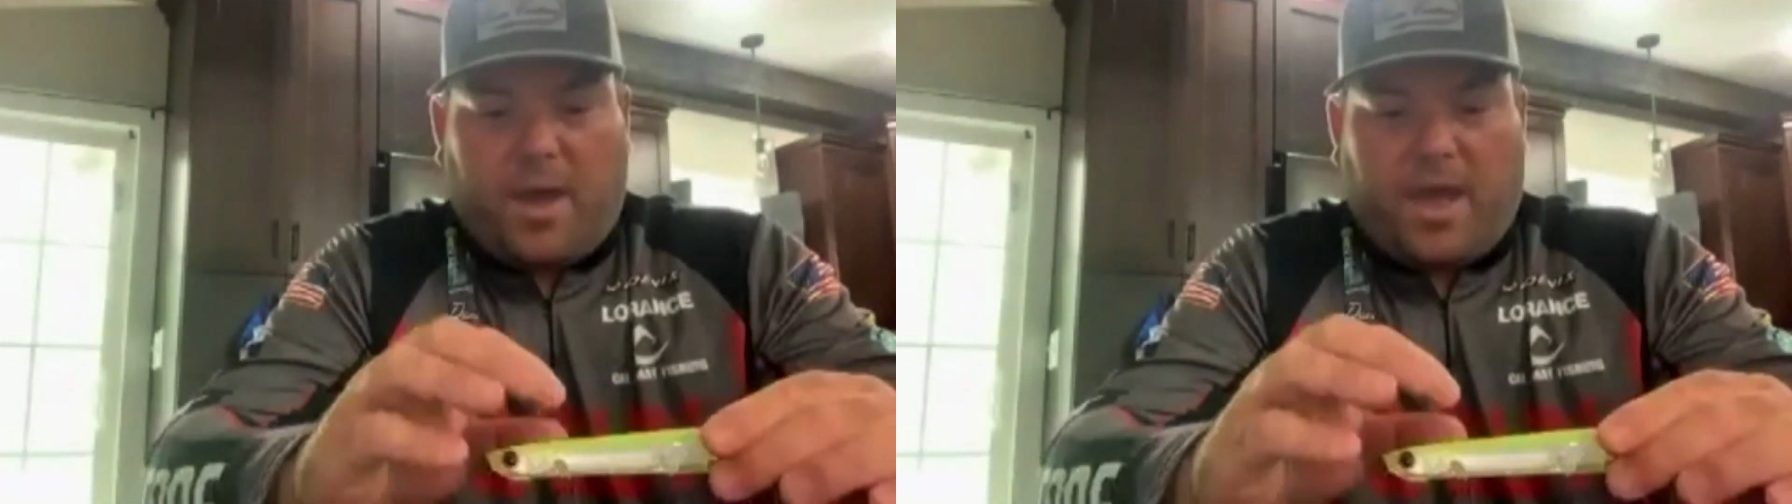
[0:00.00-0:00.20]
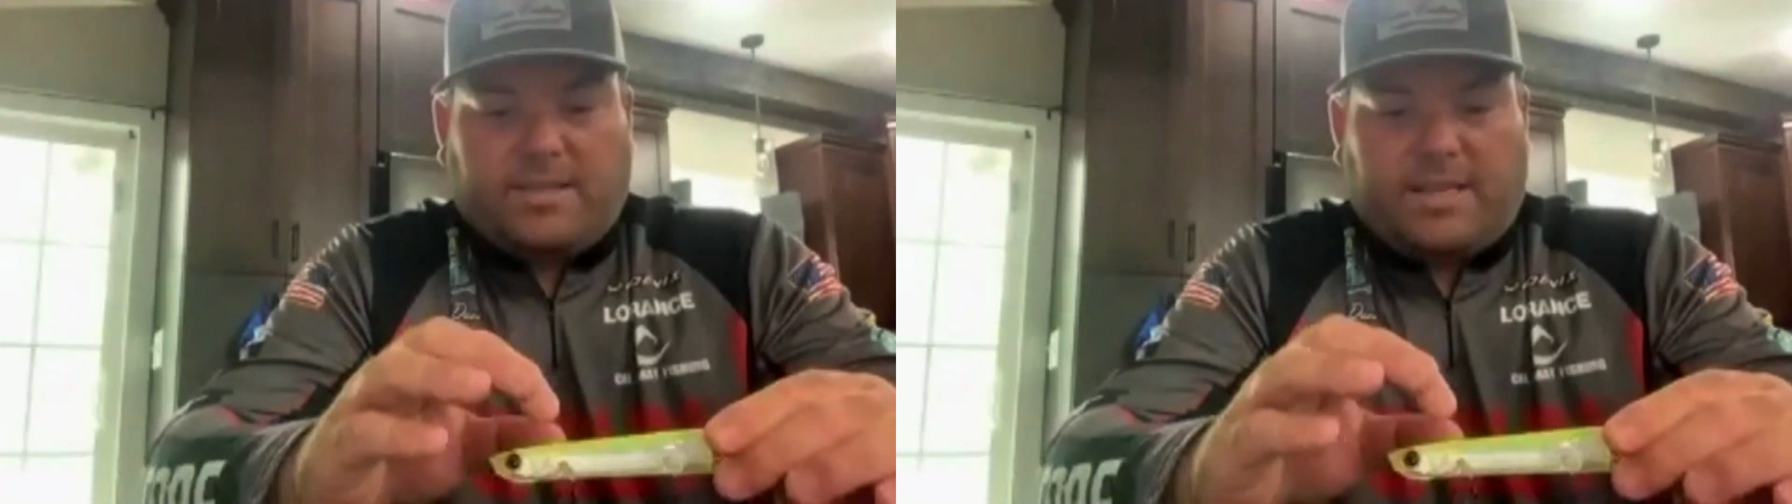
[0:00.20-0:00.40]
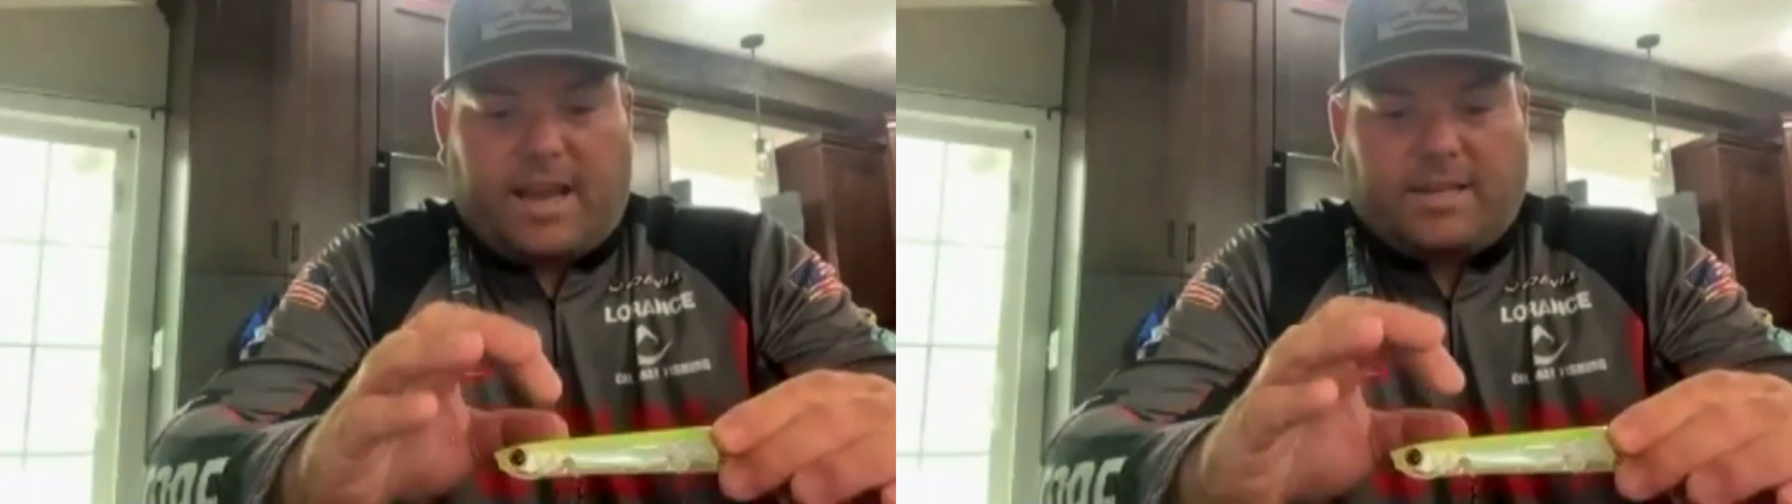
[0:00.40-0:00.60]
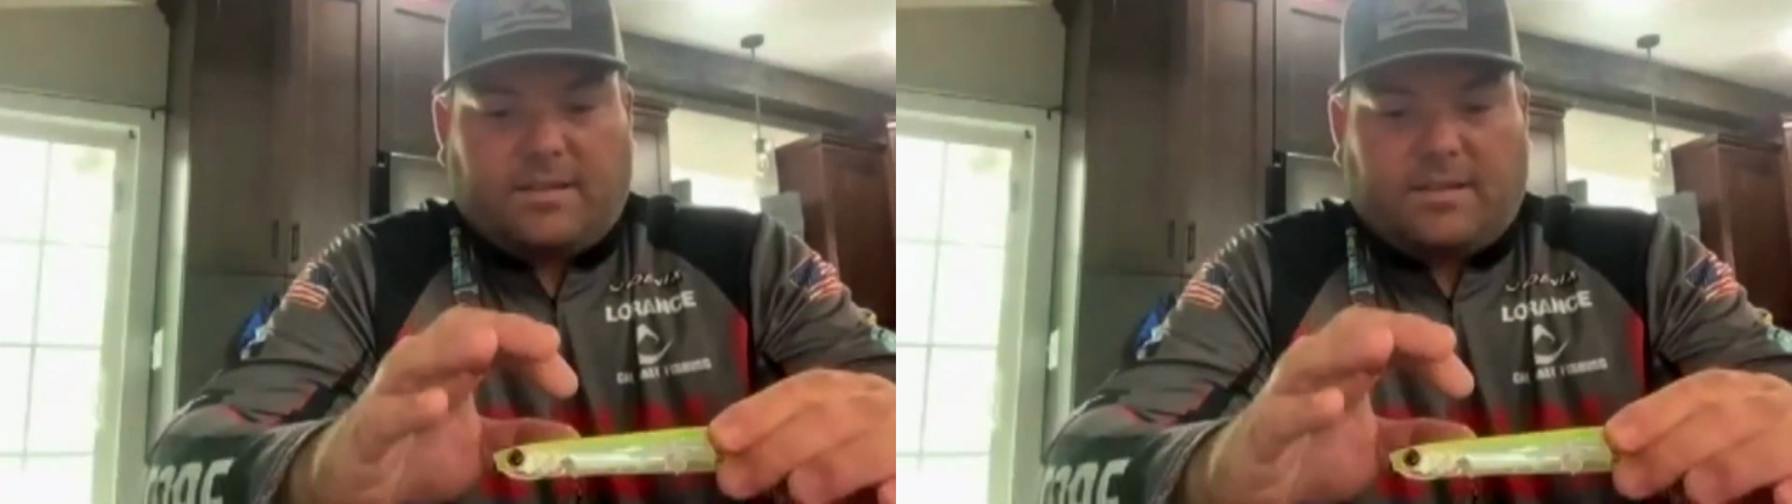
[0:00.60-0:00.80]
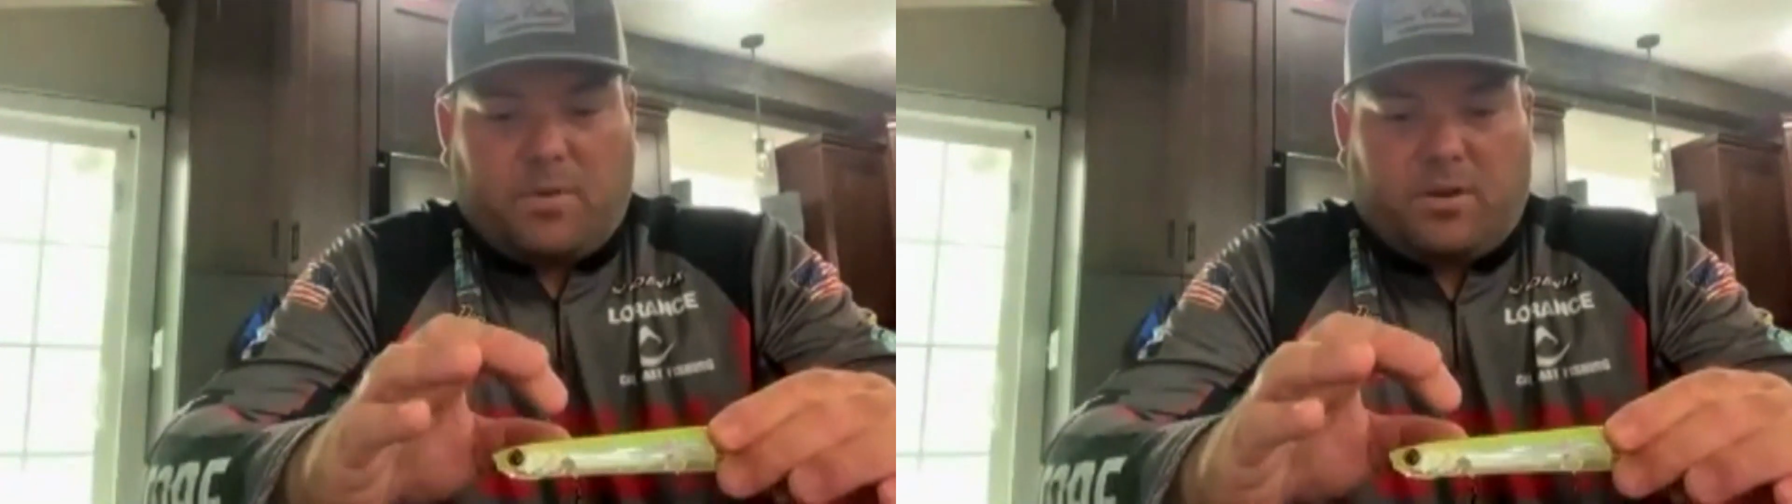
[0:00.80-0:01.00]
paint's
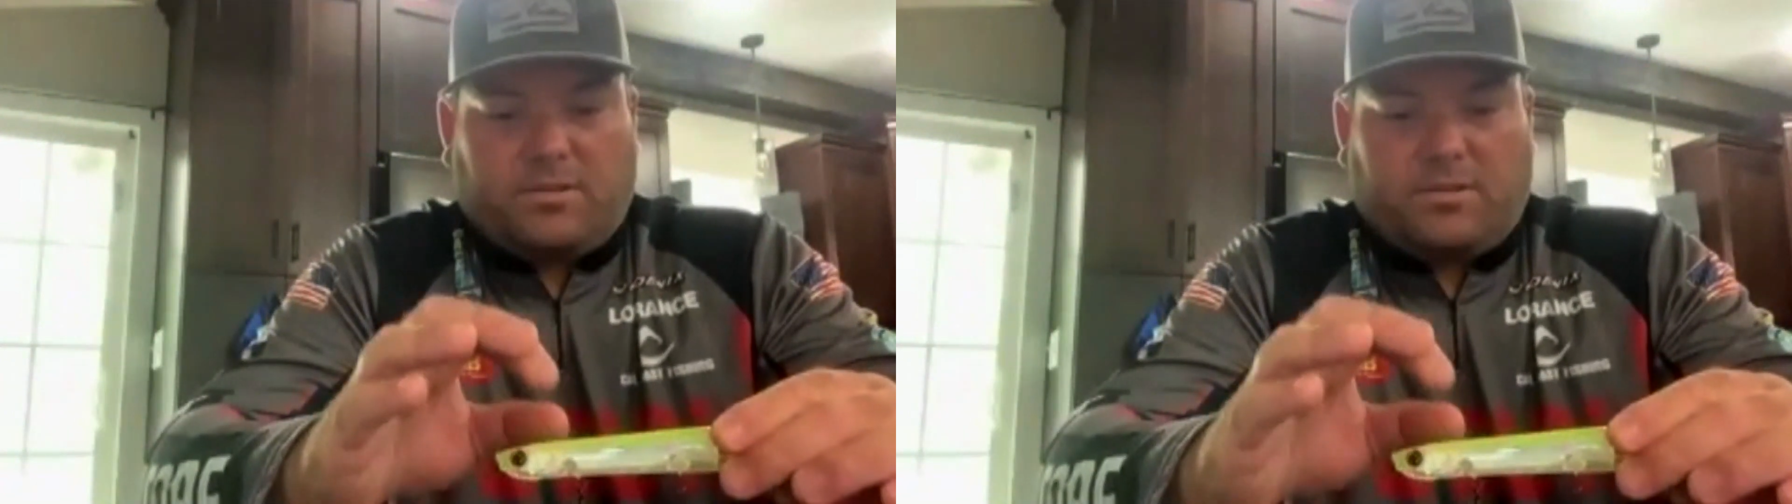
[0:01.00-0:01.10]
actually built